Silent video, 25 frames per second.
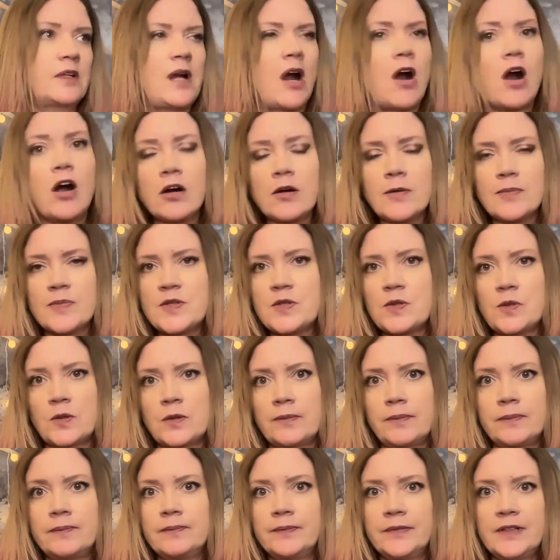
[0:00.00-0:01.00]
carbs
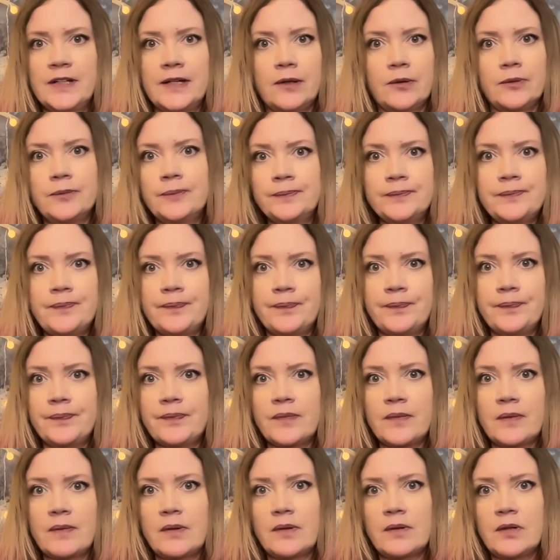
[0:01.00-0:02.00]
or,
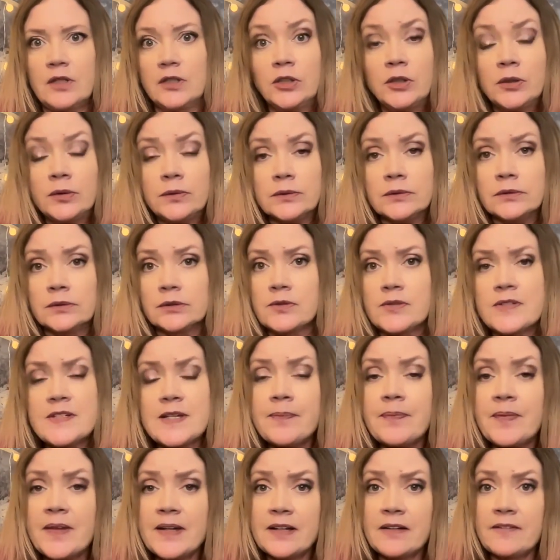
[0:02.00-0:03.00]
gluten or
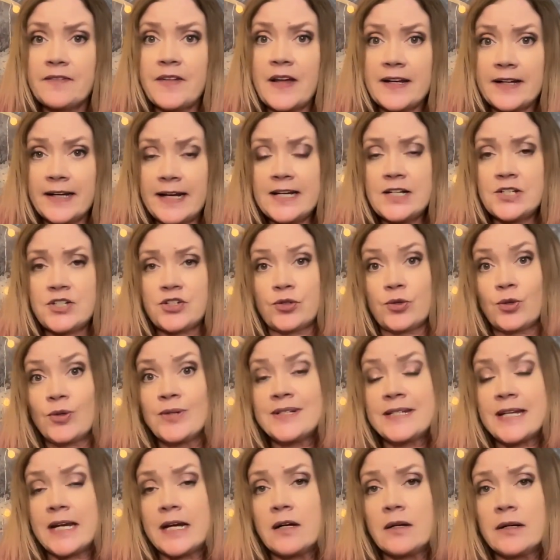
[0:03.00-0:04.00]
something of that nature,
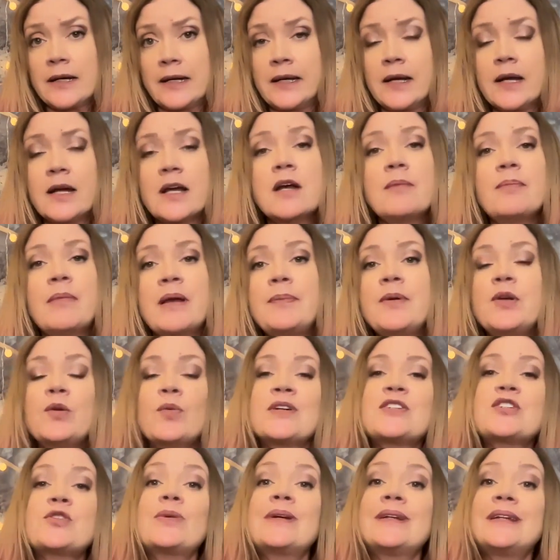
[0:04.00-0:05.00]
or dairy. Maybe you
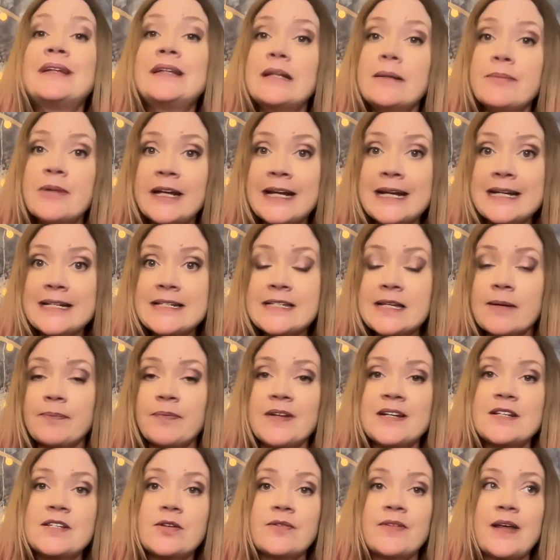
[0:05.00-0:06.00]
want to eliminate
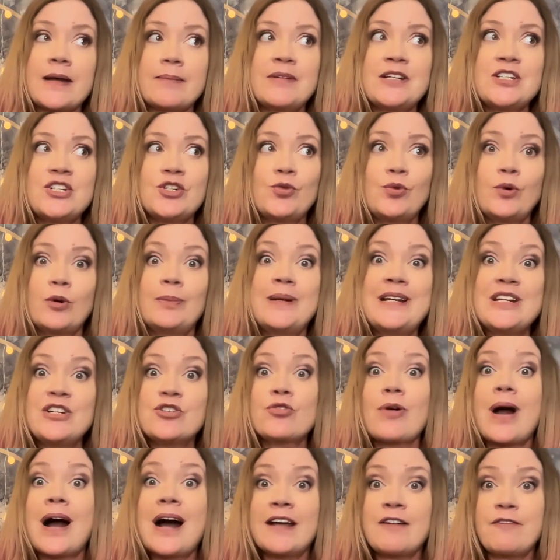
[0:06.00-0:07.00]
something. So that means you will be
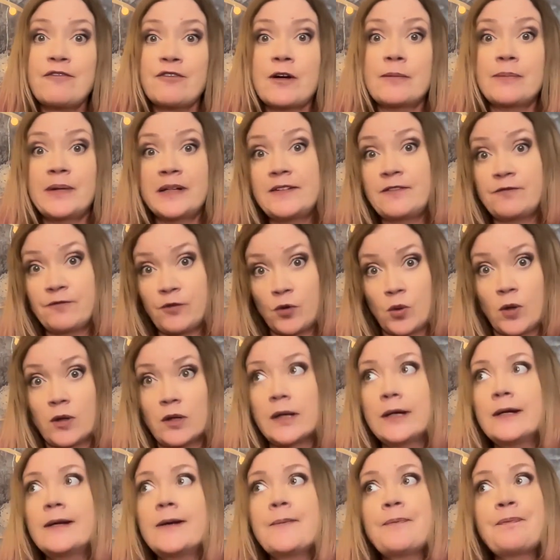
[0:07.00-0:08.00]
dry from it
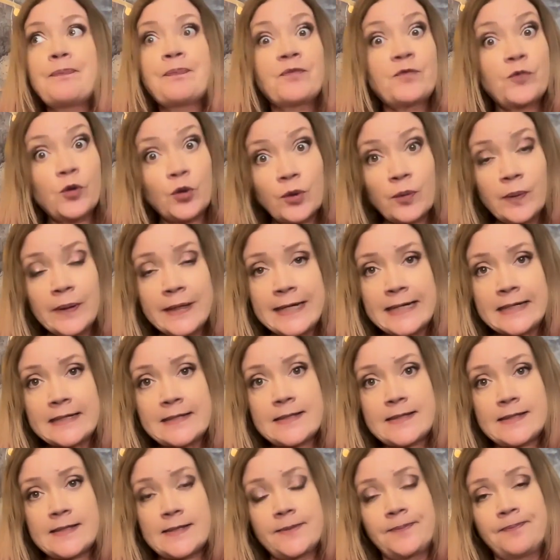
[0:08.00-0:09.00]
for 4
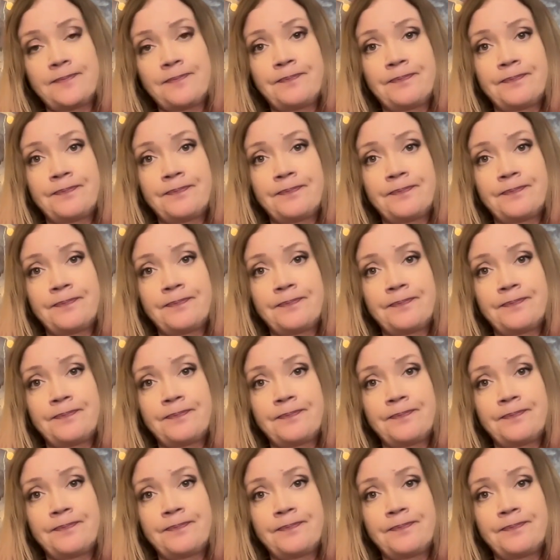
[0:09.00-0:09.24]
weeks.